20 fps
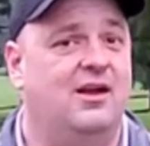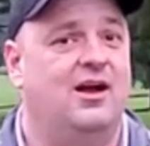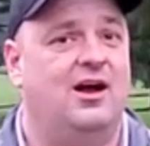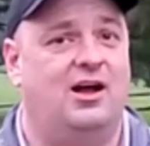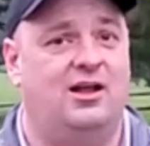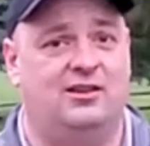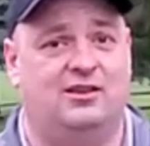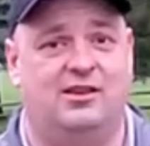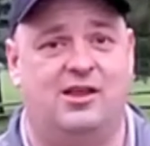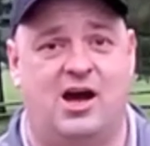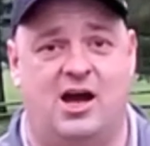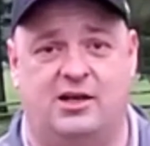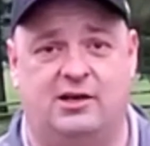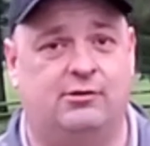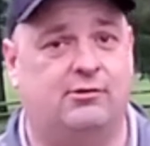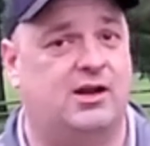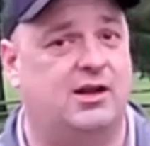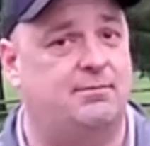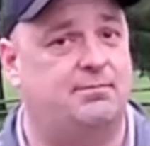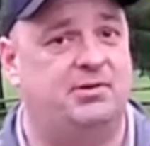a lot of
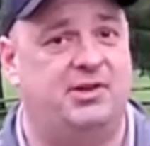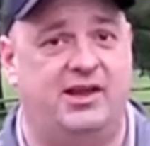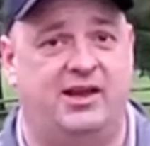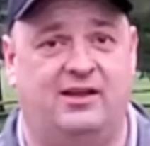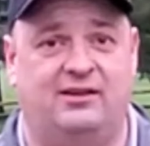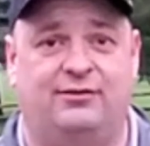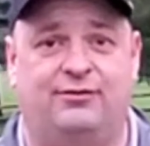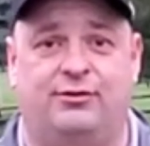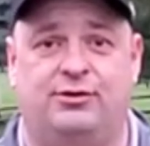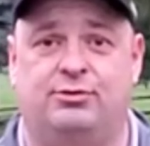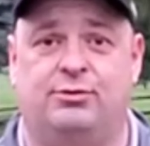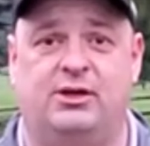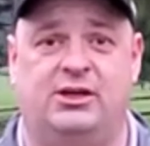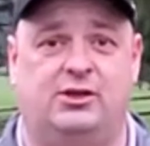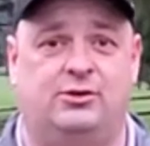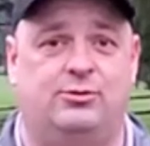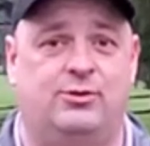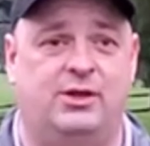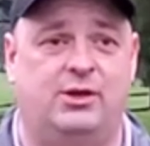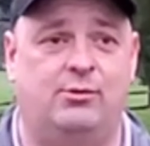great plans for
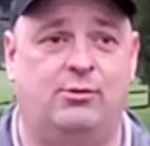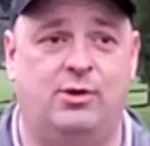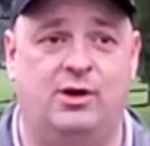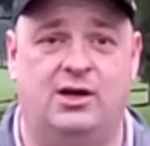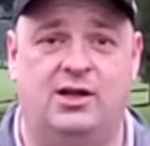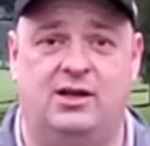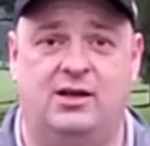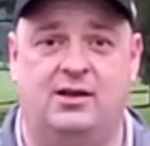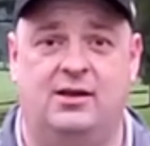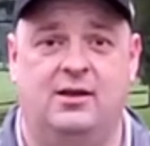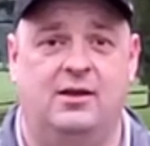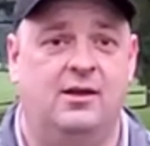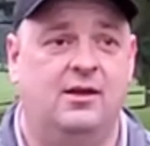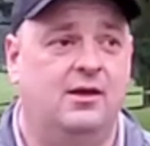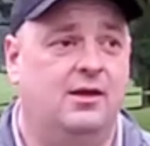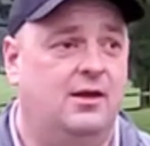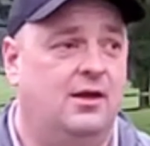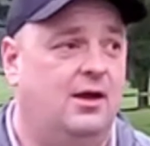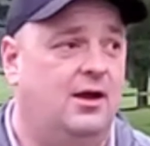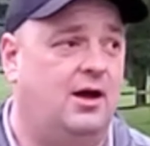2021.
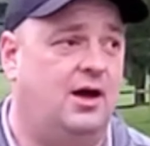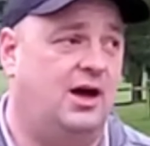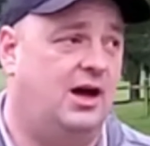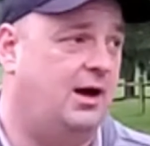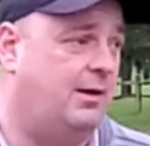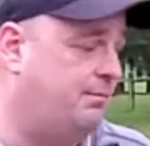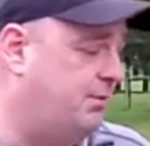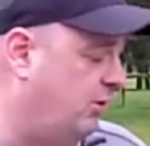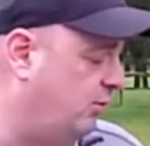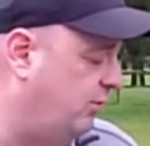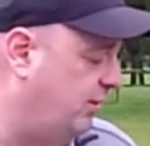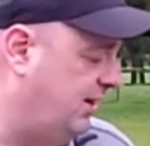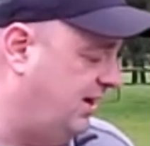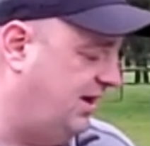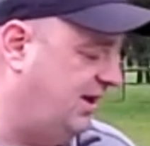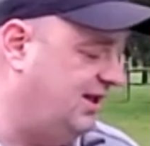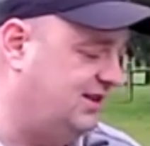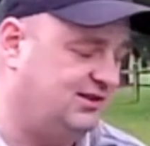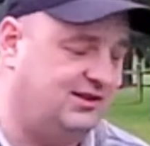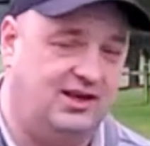But when I
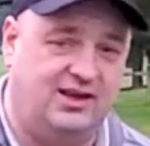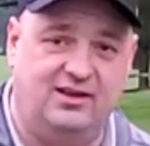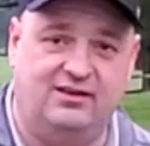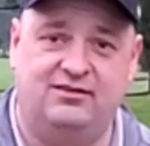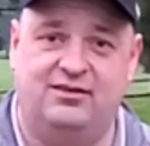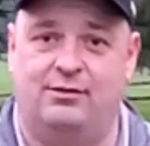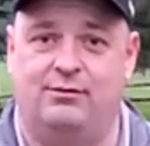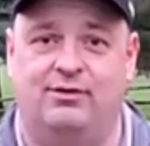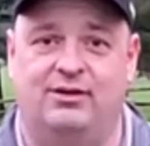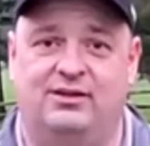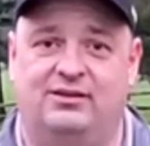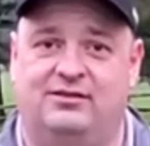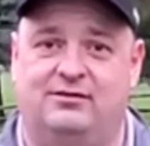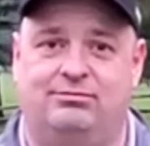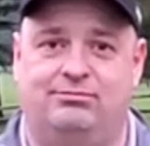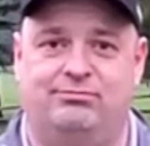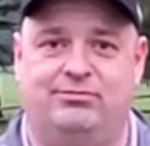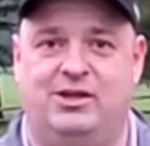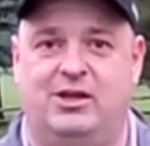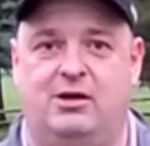hit these, it was,
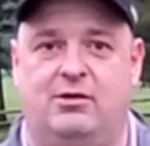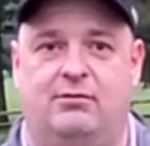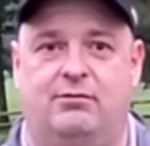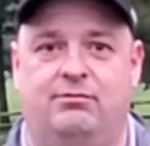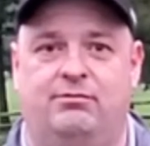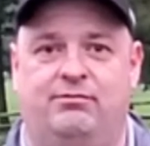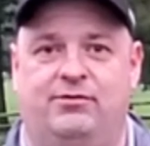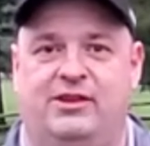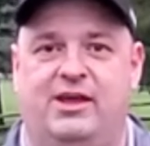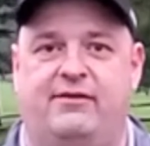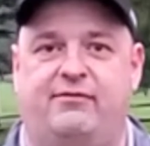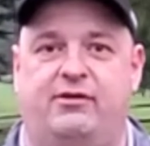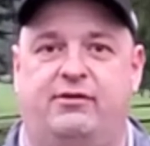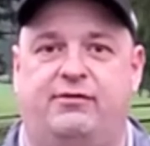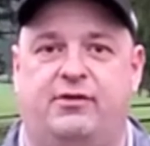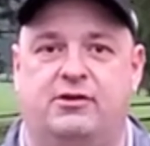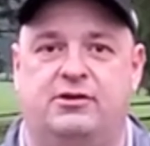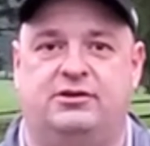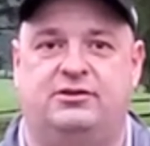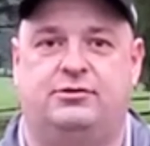you know, love at
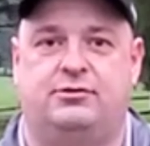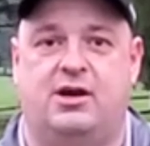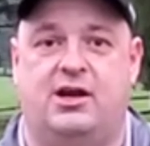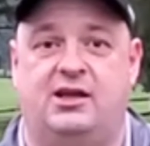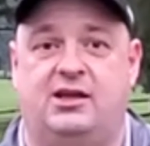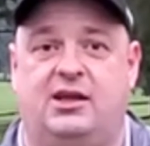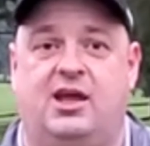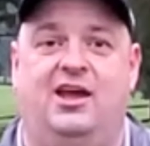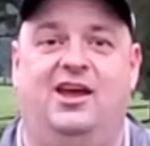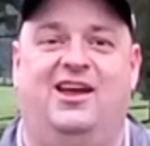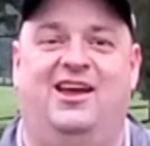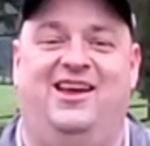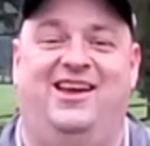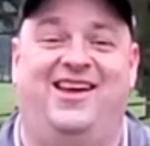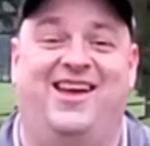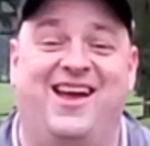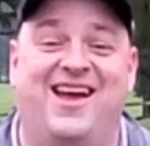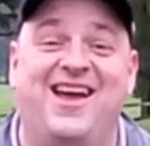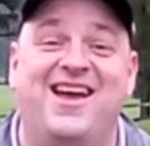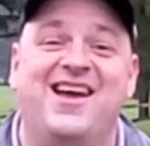first strike.
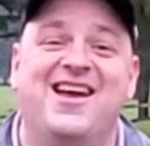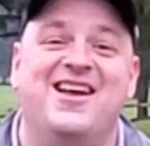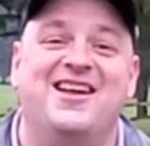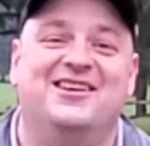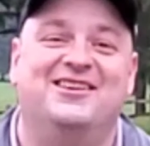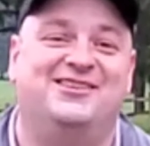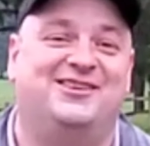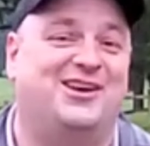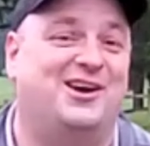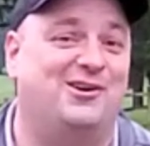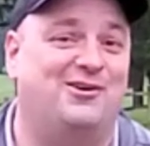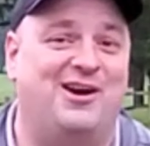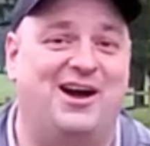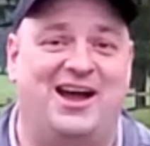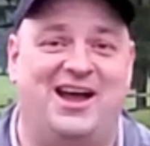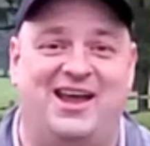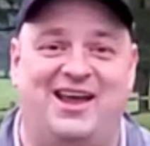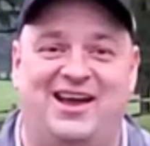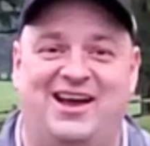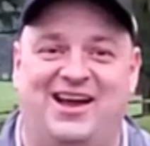So
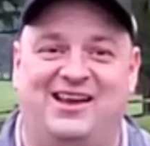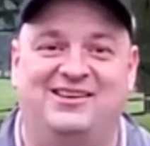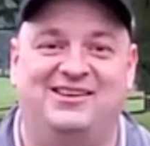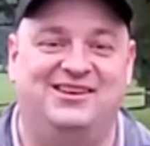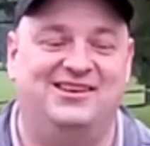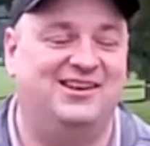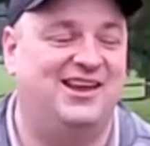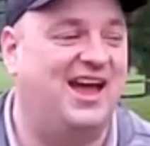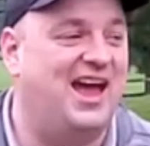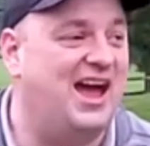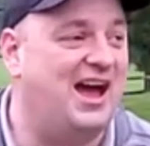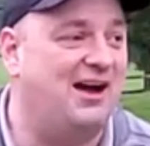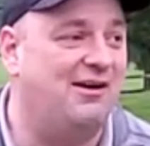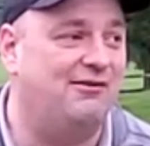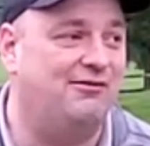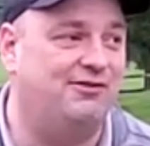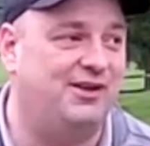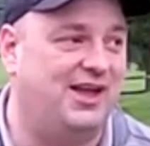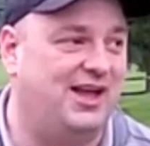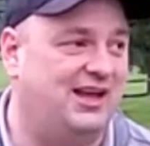I didn't
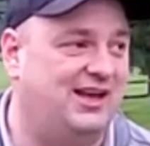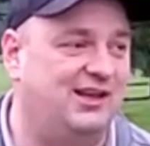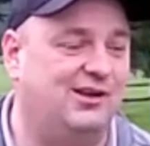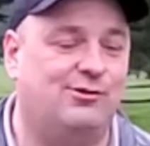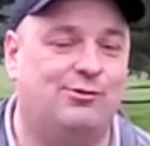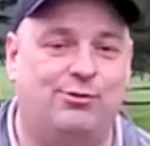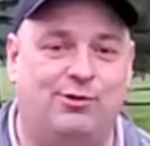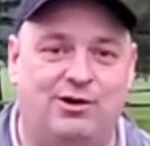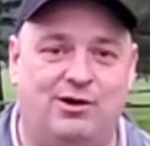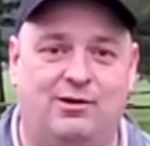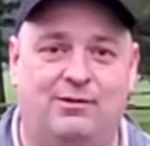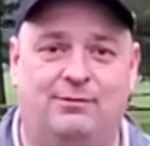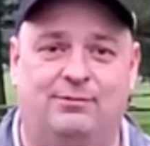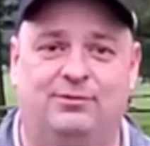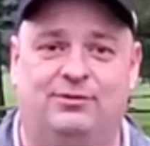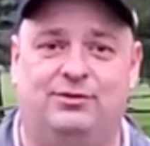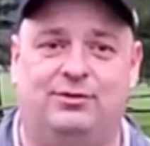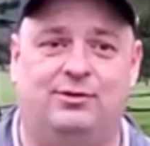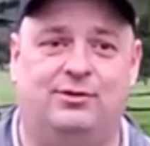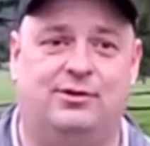have any
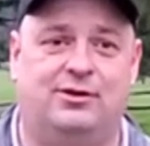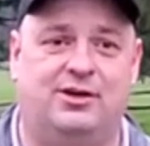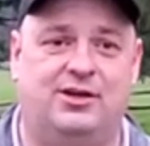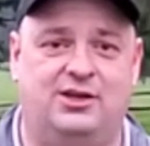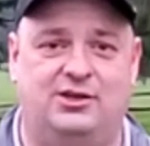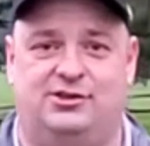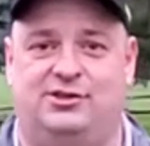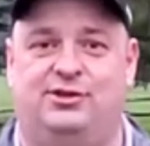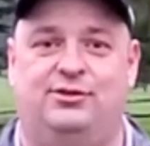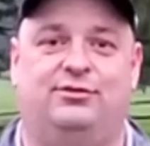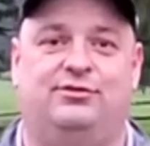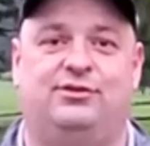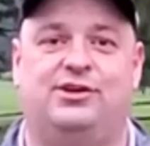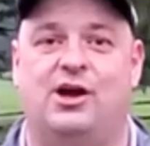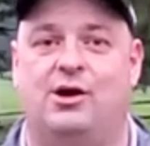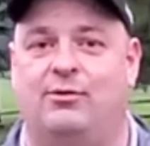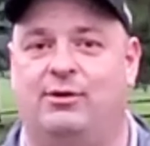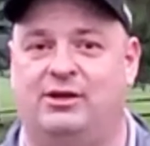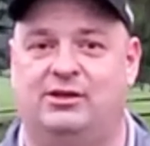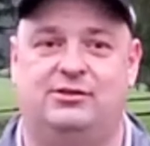qualms or issues
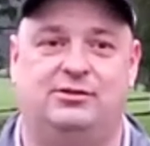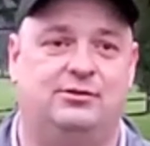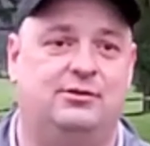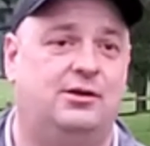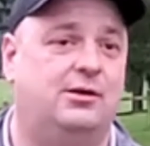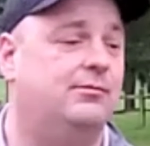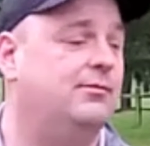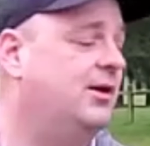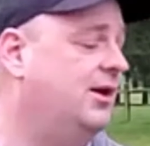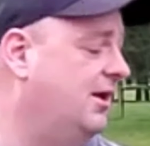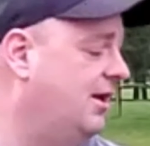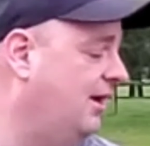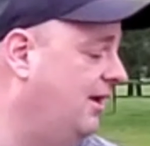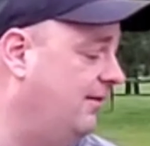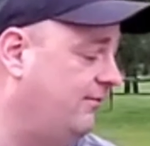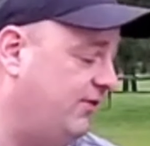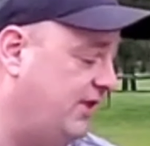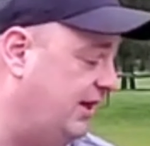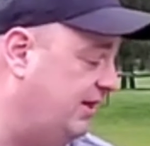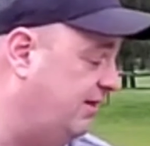going to them.
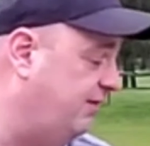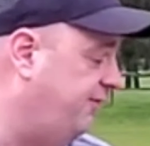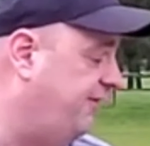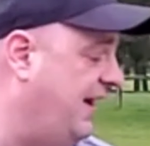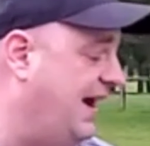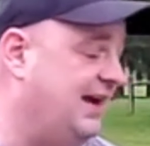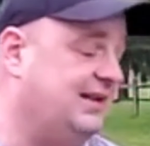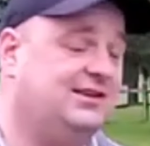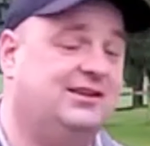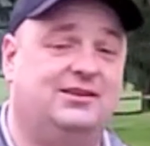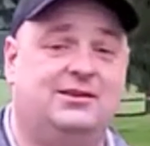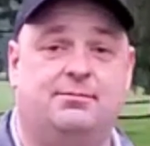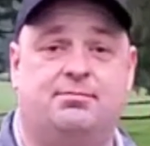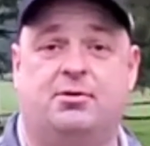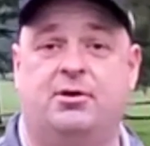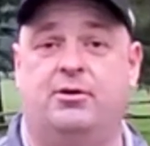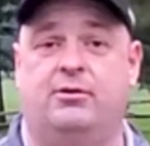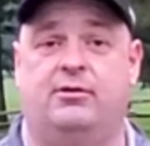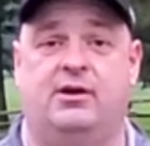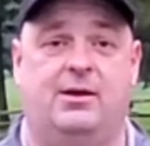And the fact that the
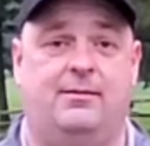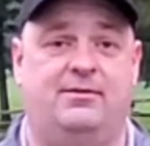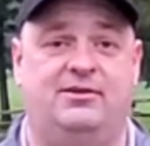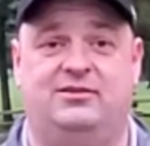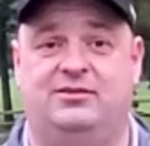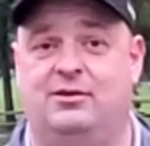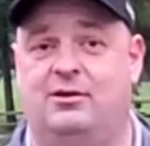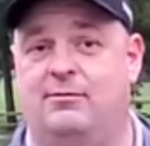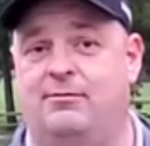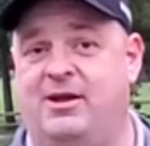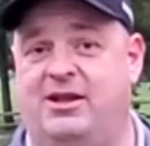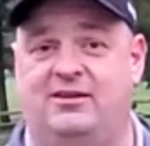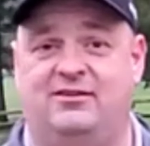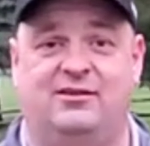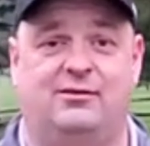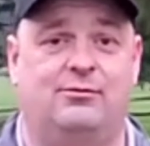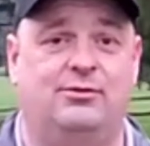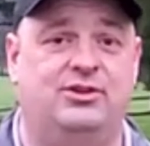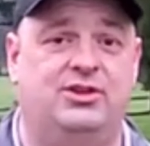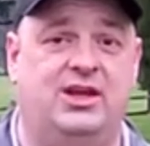program is so
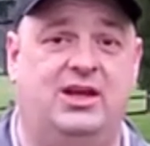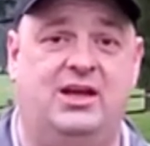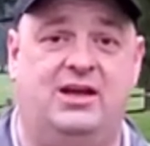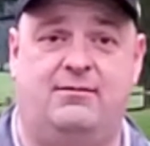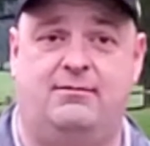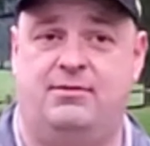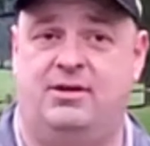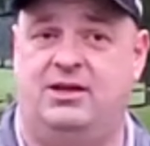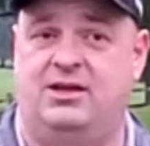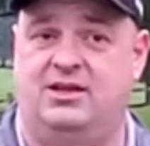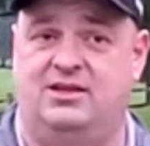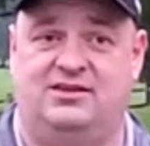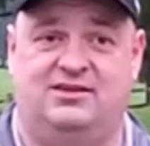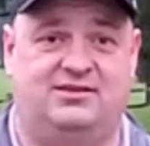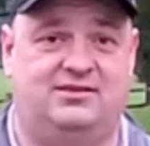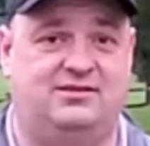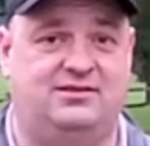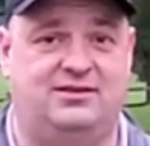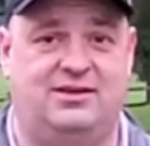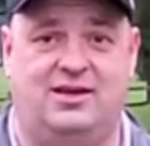amazing with them,
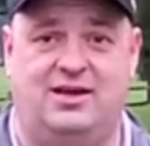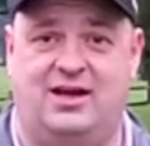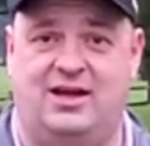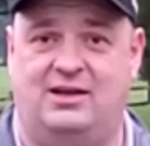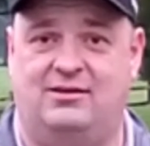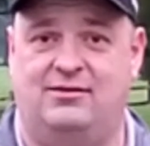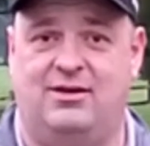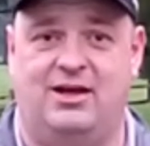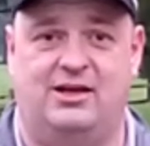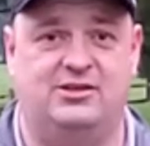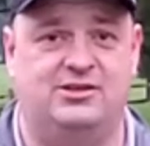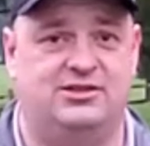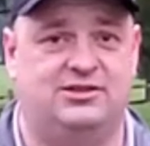I